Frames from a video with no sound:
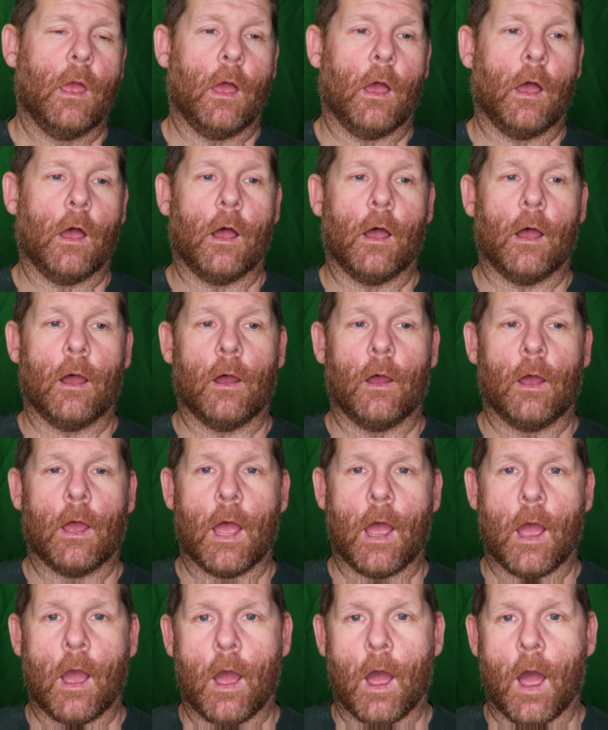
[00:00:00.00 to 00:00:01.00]
Uh,
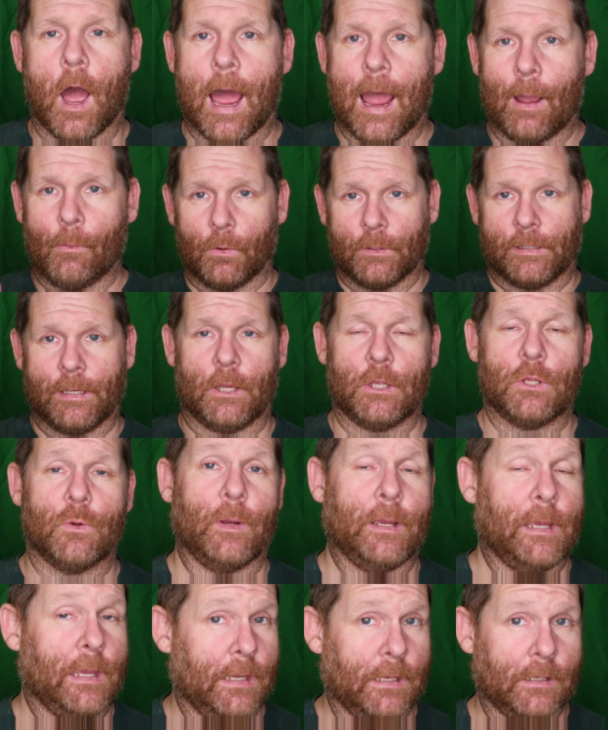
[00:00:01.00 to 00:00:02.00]
I will tell
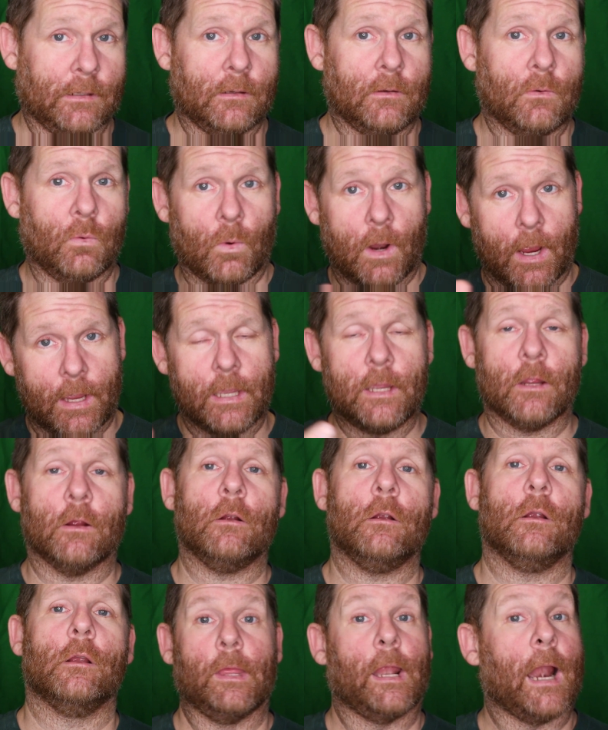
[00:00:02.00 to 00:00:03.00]
you again right
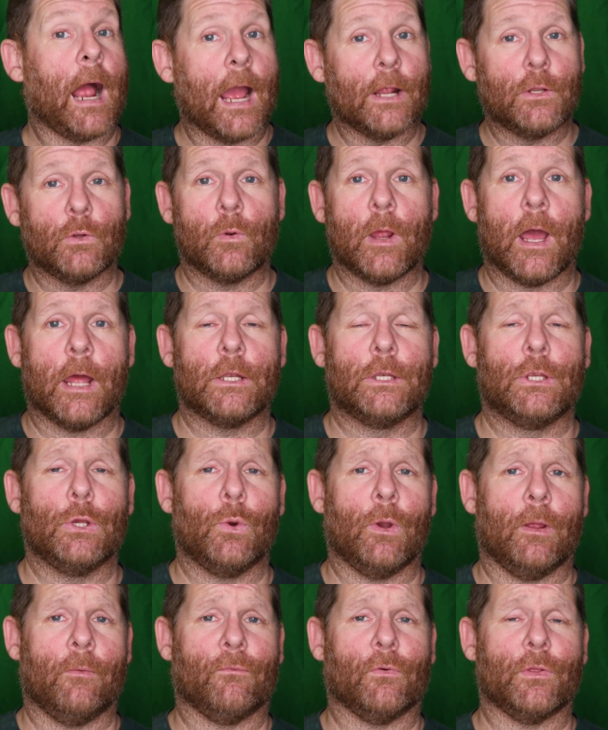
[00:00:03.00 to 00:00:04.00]
here that I do not
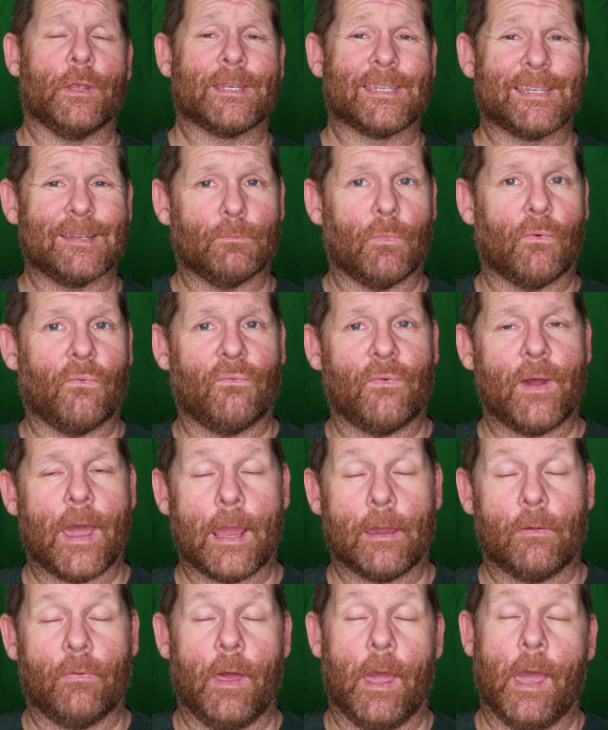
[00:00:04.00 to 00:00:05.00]
do it for the simple
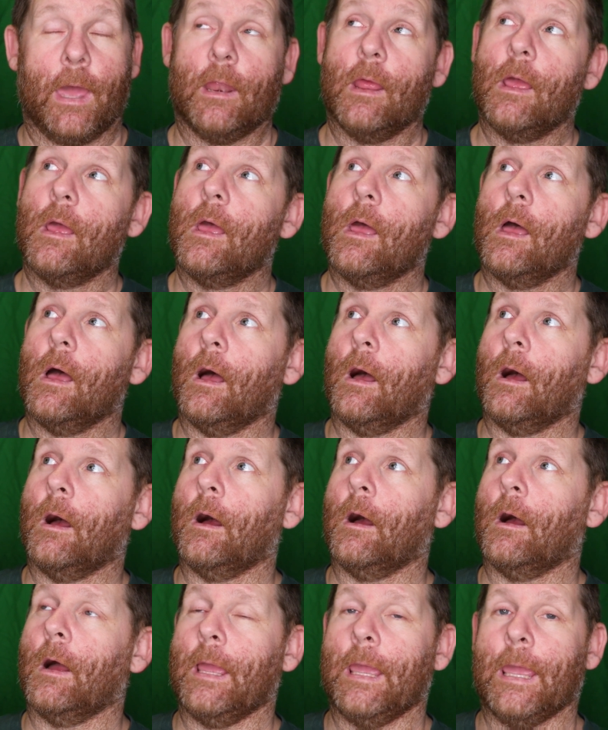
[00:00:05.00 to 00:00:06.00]
fact that
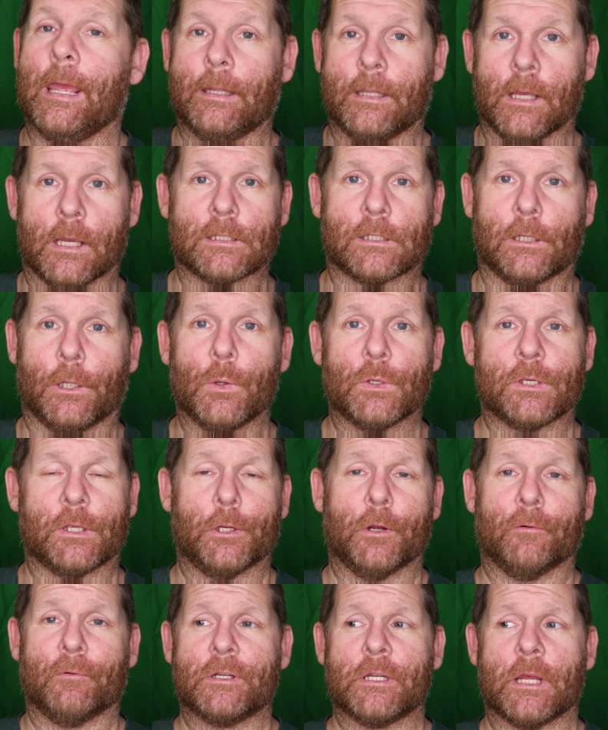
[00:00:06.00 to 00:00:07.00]
uh, it does
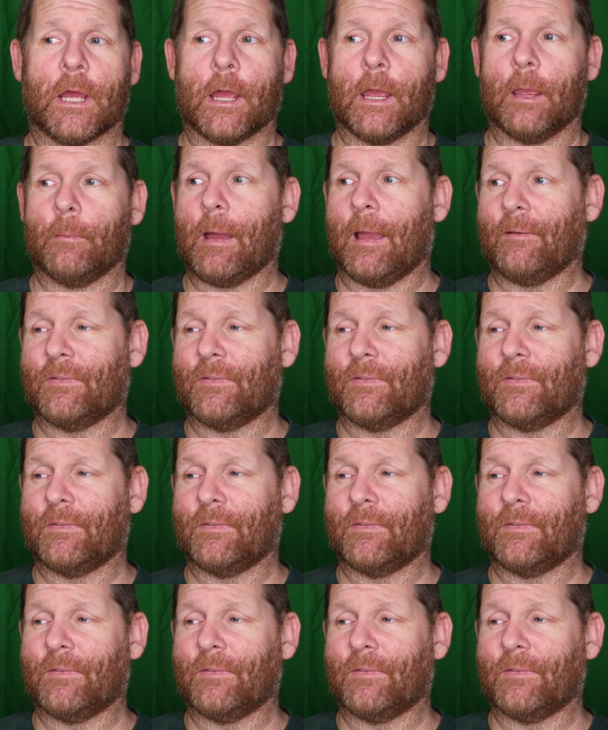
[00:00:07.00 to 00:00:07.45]
loosen over time.